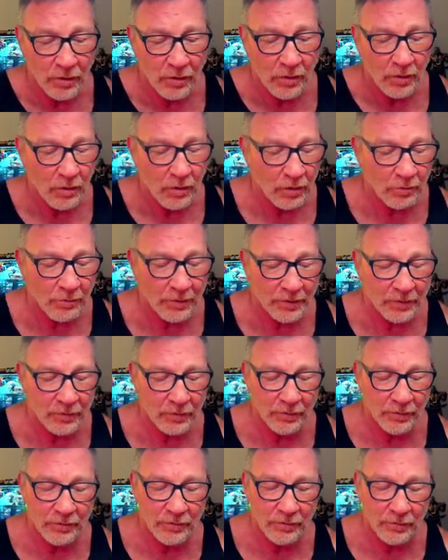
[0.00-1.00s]
Or we could
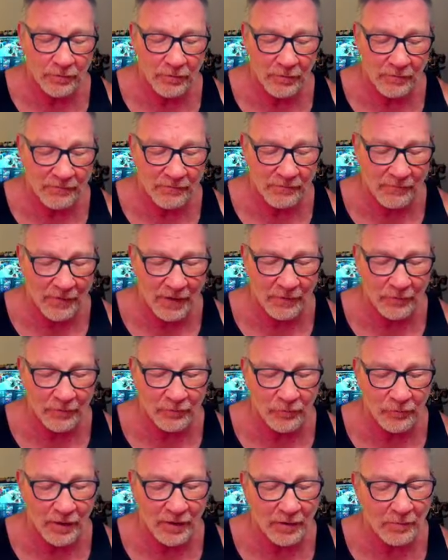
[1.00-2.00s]
do the fire
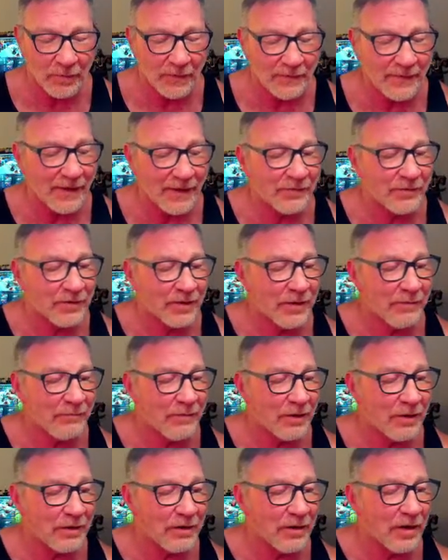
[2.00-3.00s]
drake, but that's kind of a
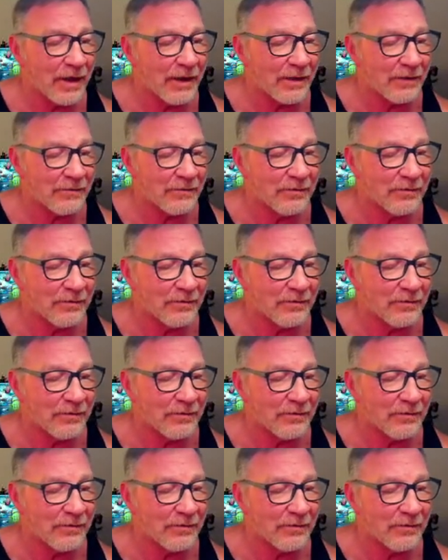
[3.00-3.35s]
light.